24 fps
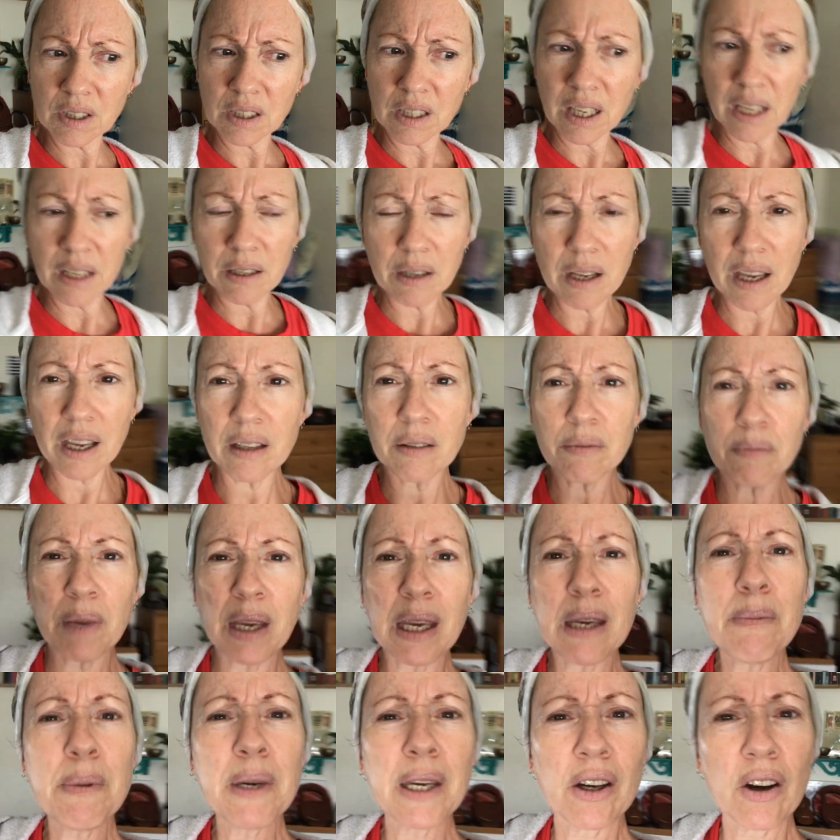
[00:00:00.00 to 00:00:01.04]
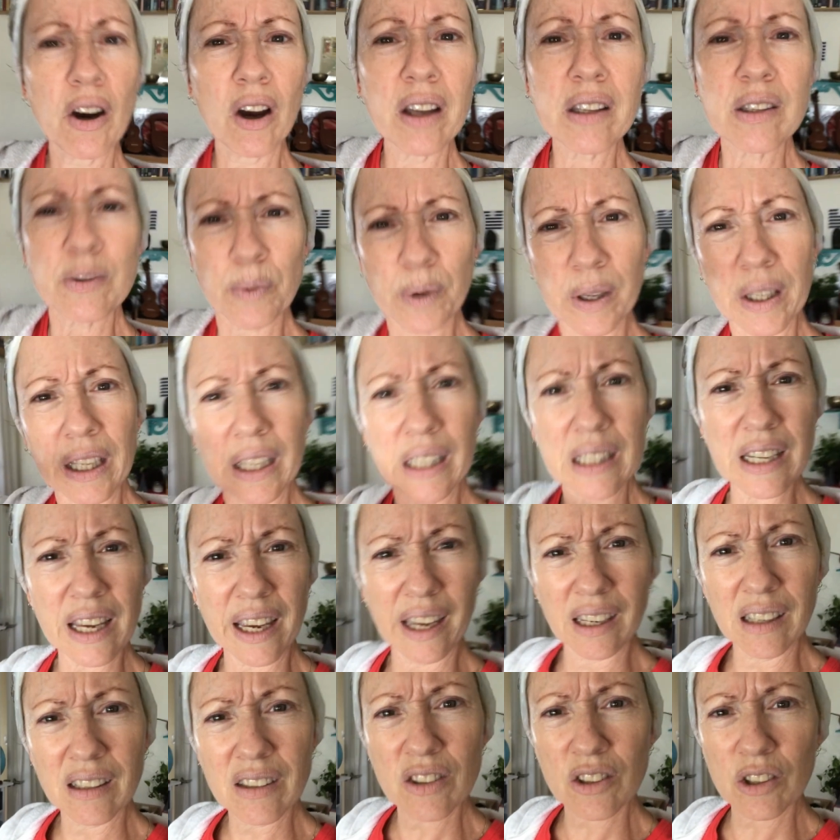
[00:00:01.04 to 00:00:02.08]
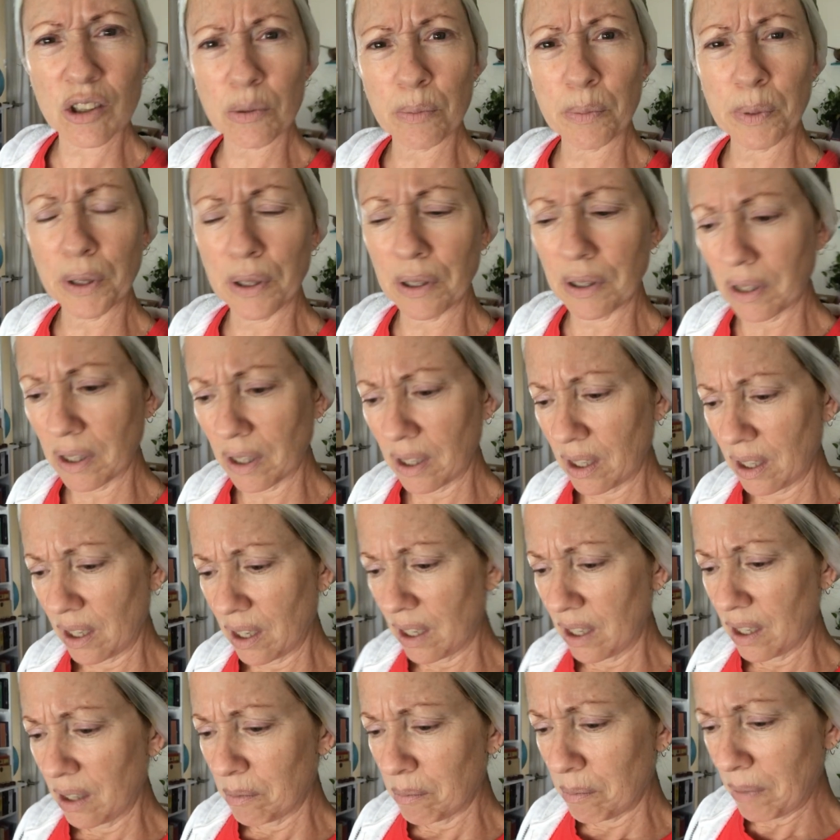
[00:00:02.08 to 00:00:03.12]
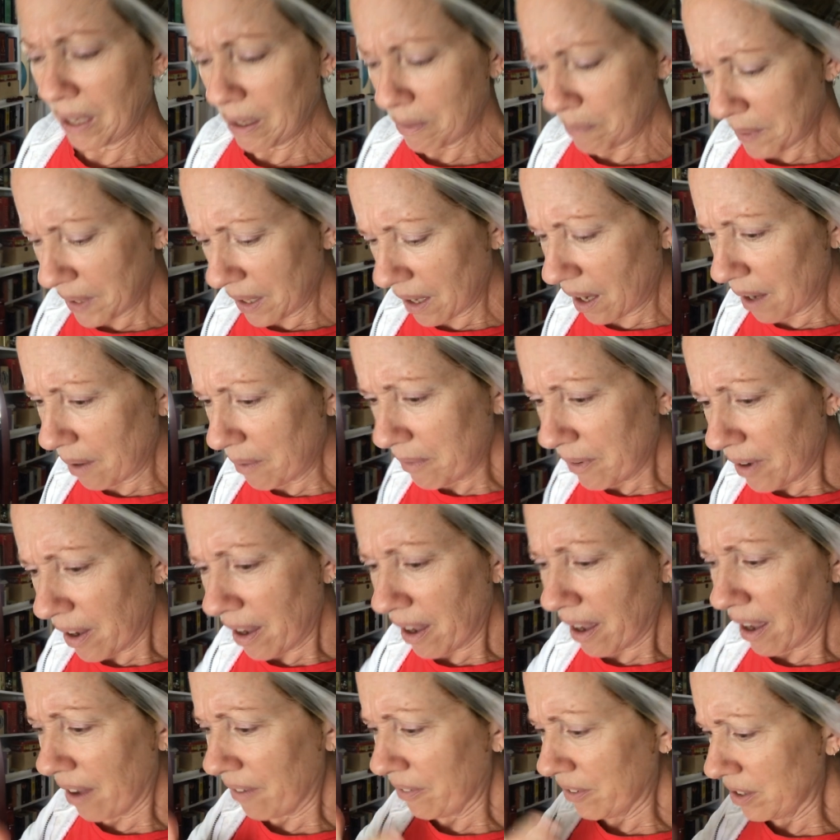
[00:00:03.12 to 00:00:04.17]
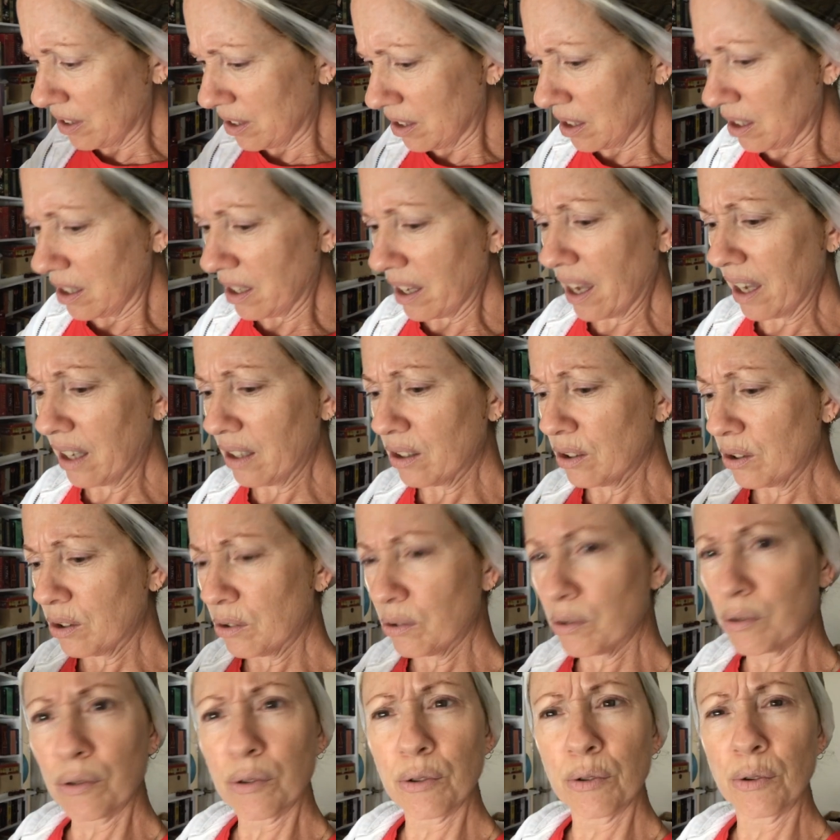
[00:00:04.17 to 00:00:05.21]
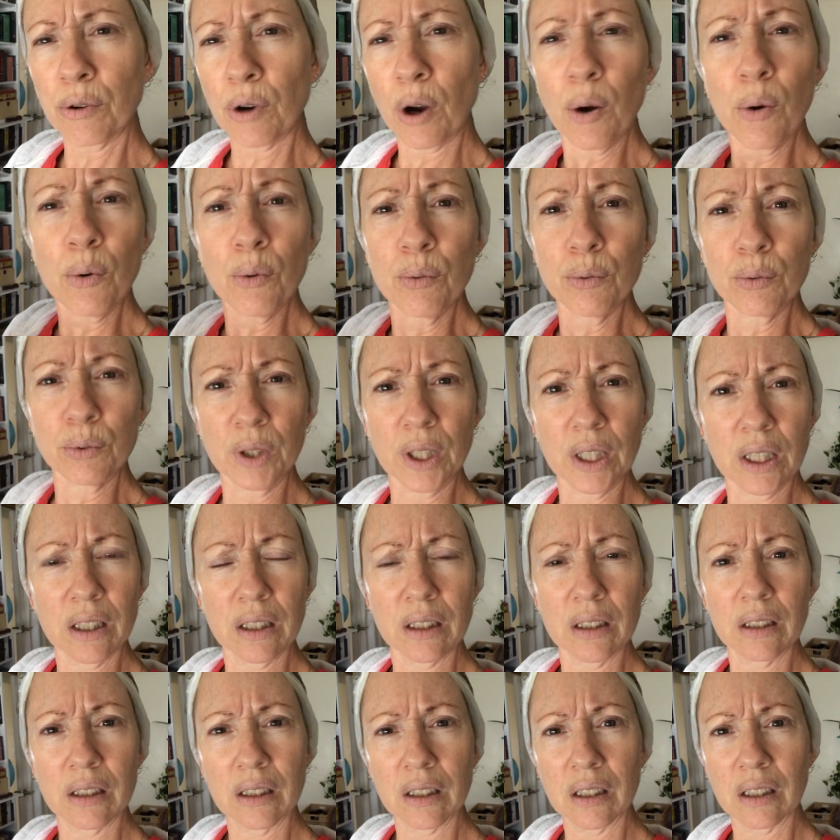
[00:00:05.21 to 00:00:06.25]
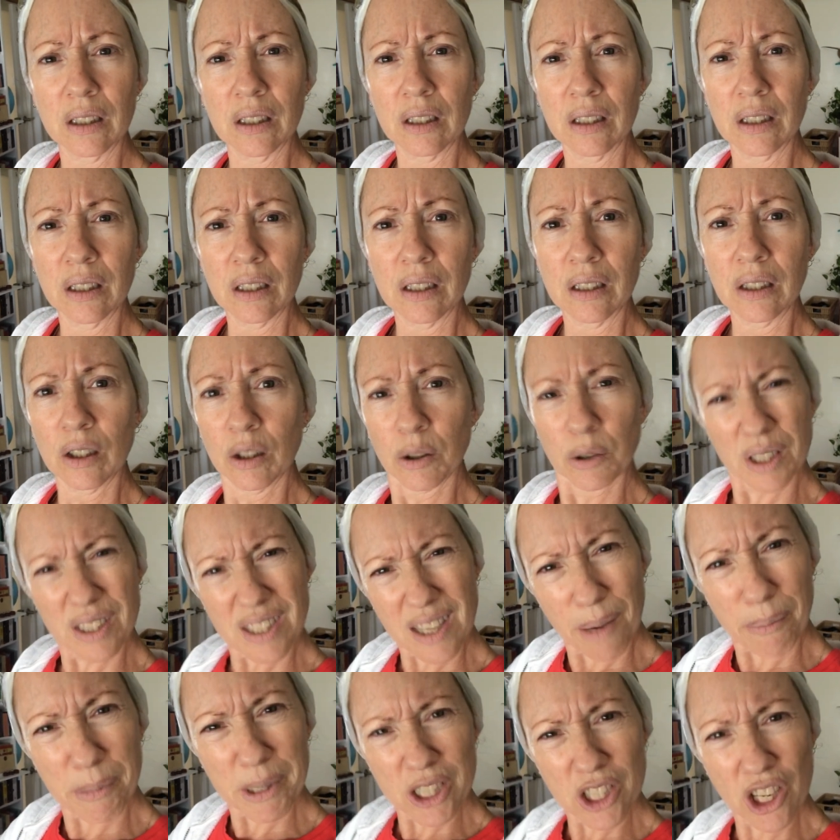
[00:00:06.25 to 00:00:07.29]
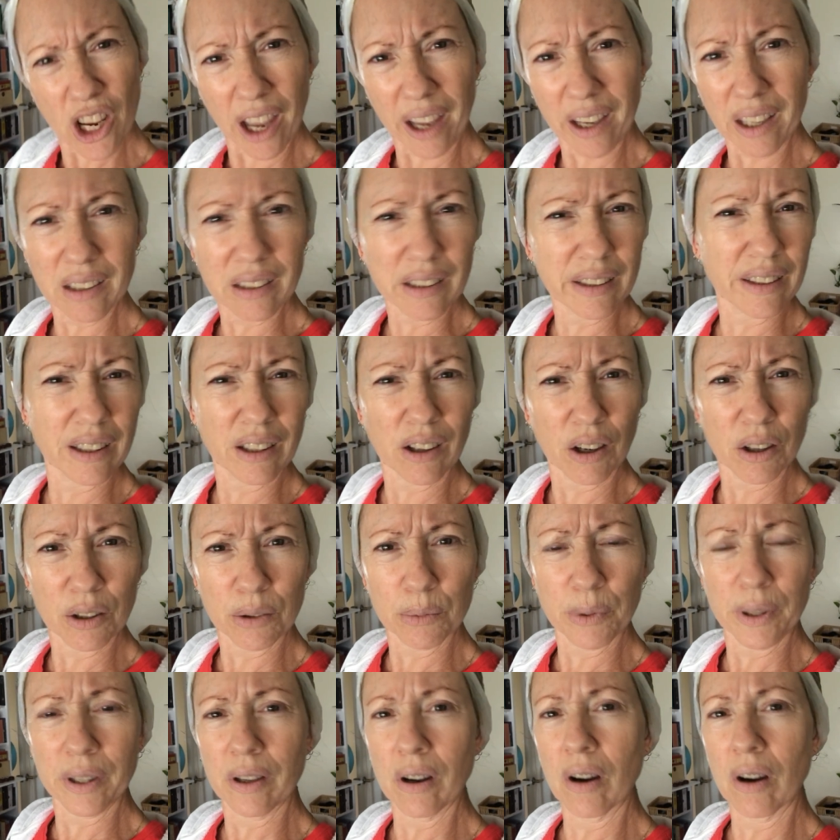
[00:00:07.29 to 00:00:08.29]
And, and maybe God's willing to answer, but maybe I haven't yet grown. You know, because I'm a child in the garden with